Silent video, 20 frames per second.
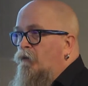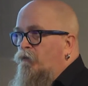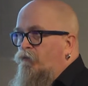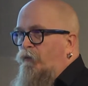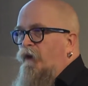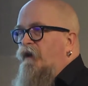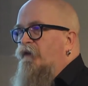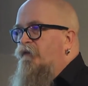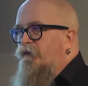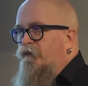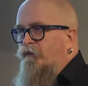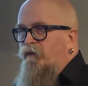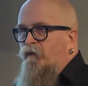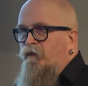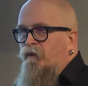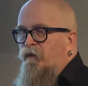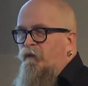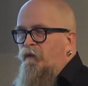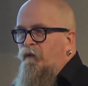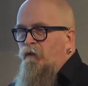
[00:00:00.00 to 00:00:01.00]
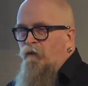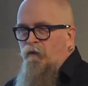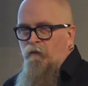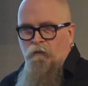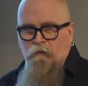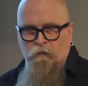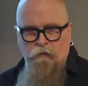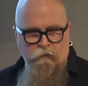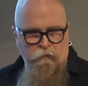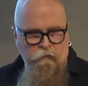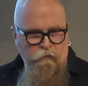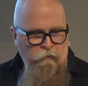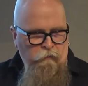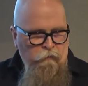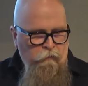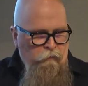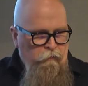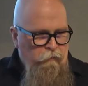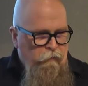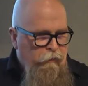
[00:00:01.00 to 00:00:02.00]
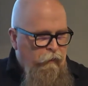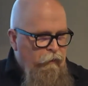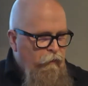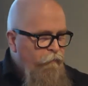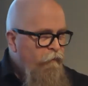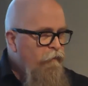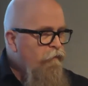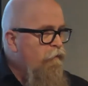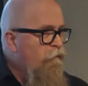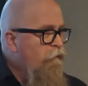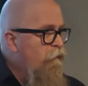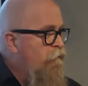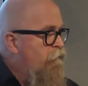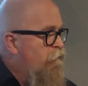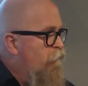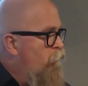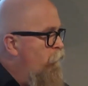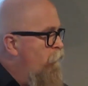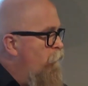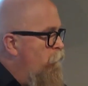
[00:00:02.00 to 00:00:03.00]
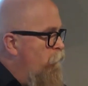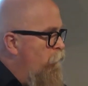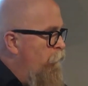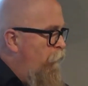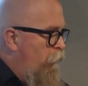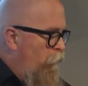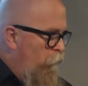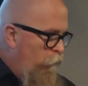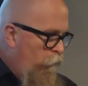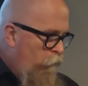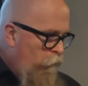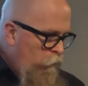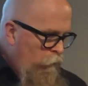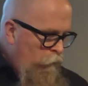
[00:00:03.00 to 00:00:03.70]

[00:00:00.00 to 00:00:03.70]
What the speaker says: risk. And I think that it's critical here